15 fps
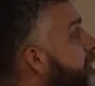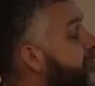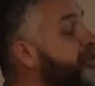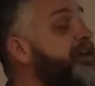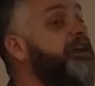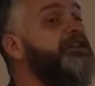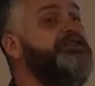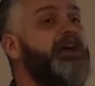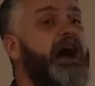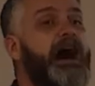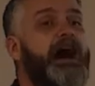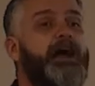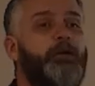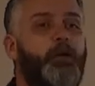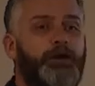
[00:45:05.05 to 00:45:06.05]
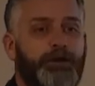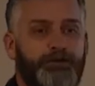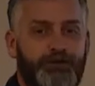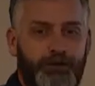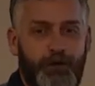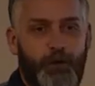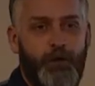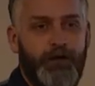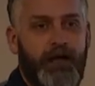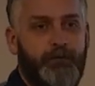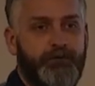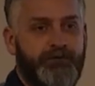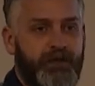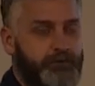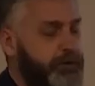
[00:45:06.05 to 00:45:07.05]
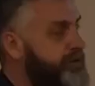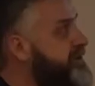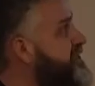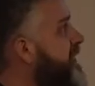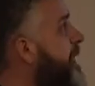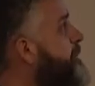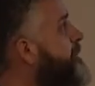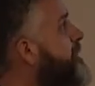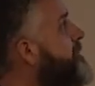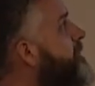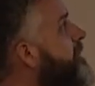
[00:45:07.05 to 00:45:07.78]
Things I wanted to know when I was done with the chapter.